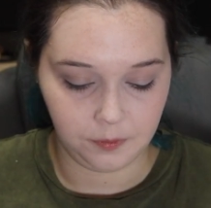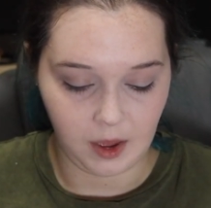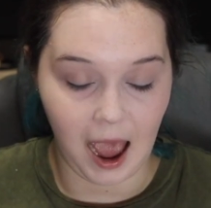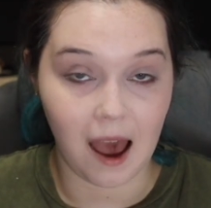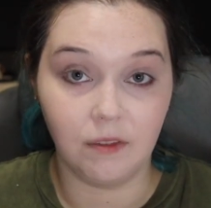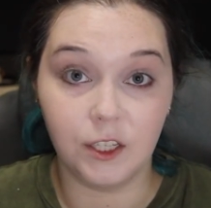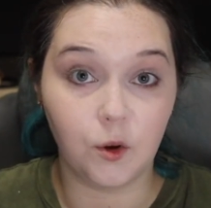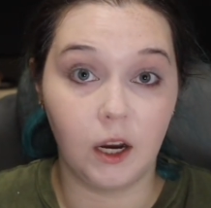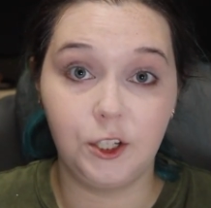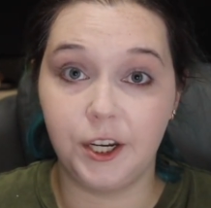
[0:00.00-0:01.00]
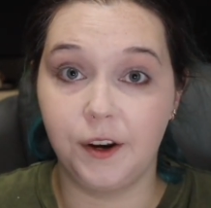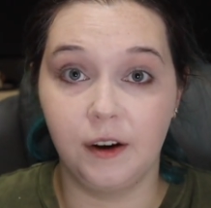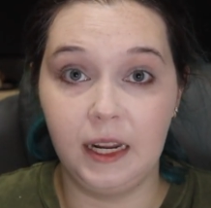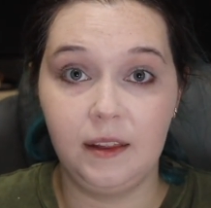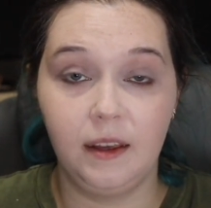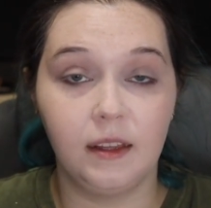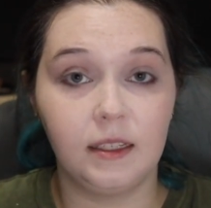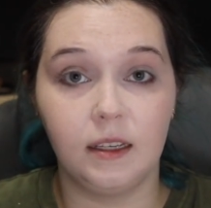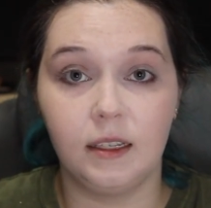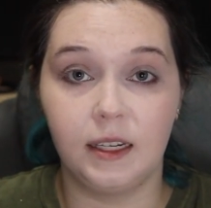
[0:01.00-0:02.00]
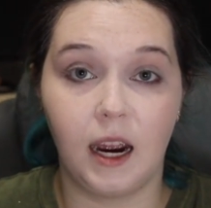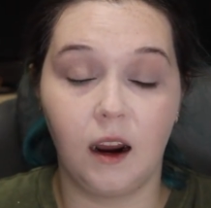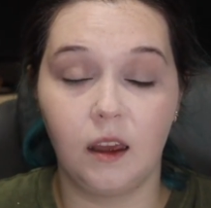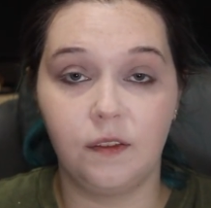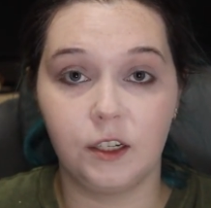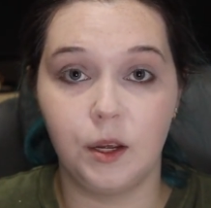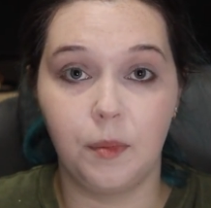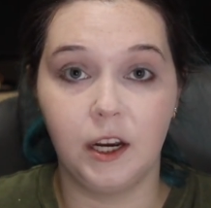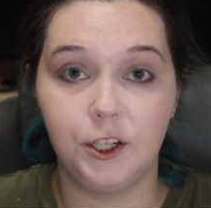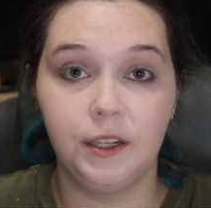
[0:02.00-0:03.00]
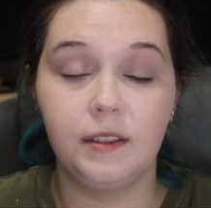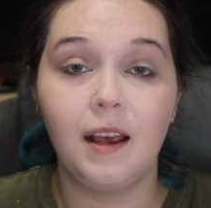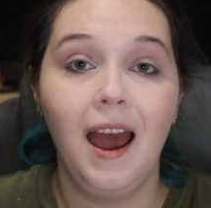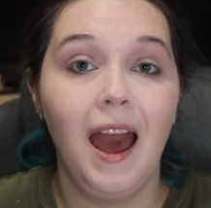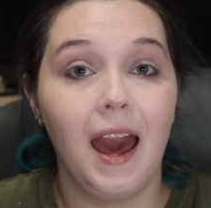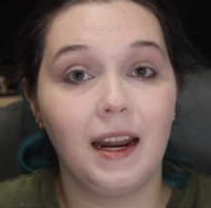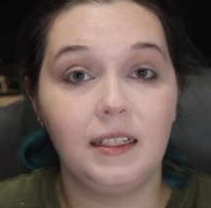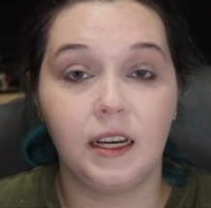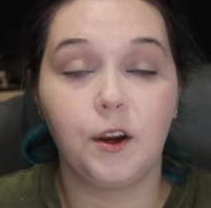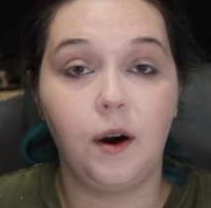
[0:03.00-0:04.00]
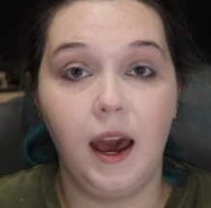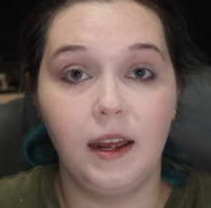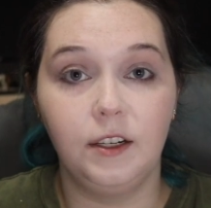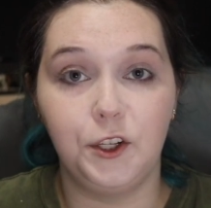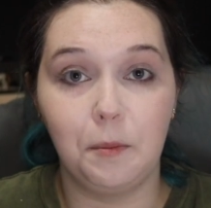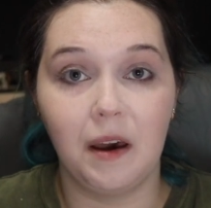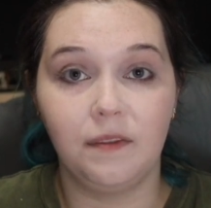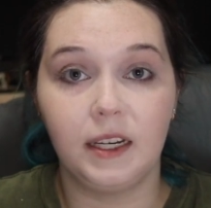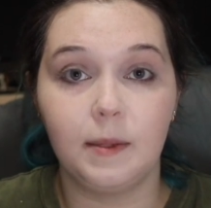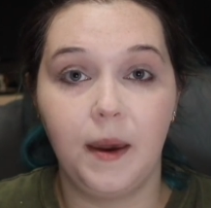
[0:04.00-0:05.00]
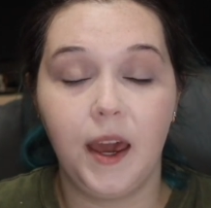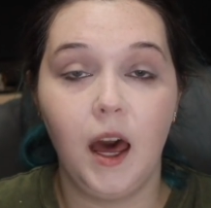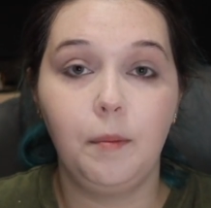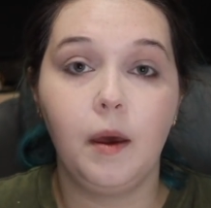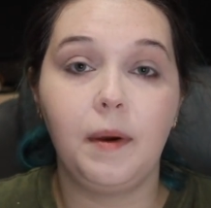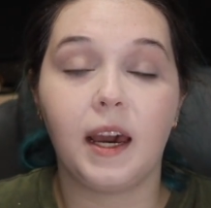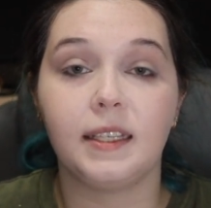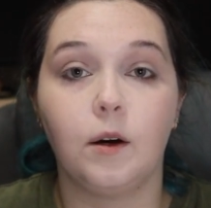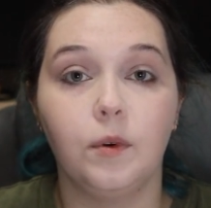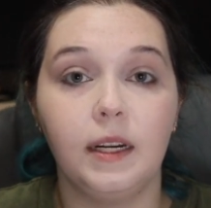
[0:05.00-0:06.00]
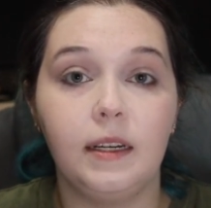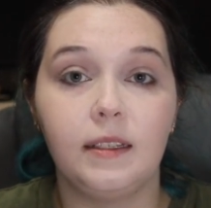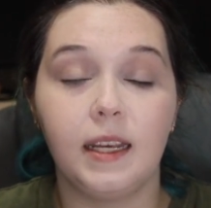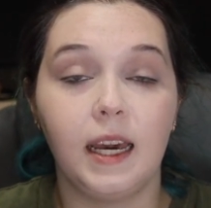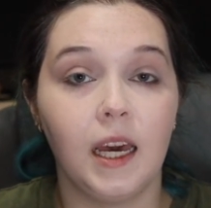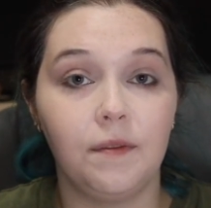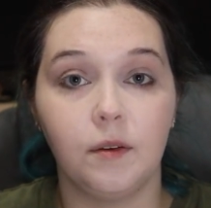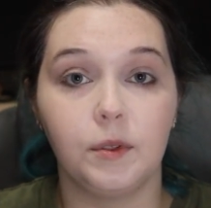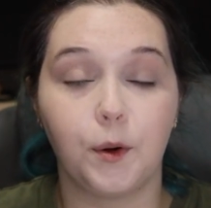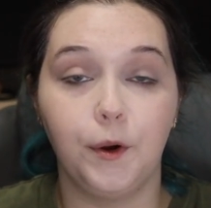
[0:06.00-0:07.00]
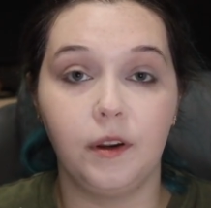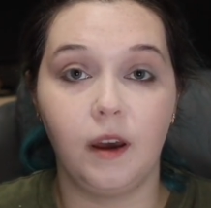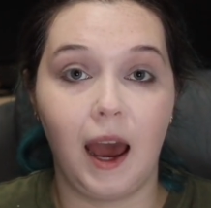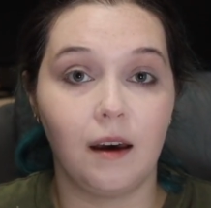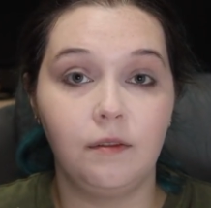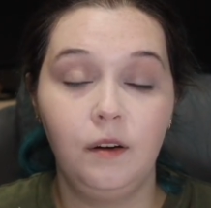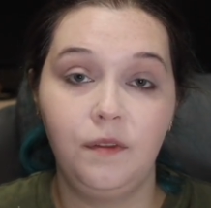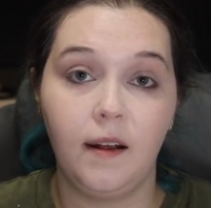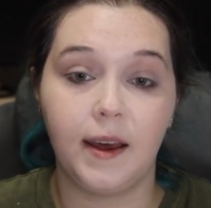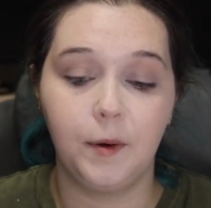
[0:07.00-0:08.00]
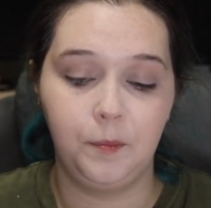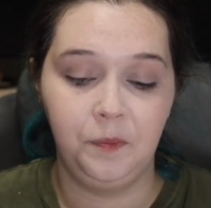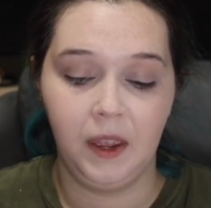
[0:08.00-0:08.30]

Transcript: I haven't swatched it or anything. This is entirely first impressions, and I did go ahead and do my face makeup because I wanted to see if it was going to have fallout.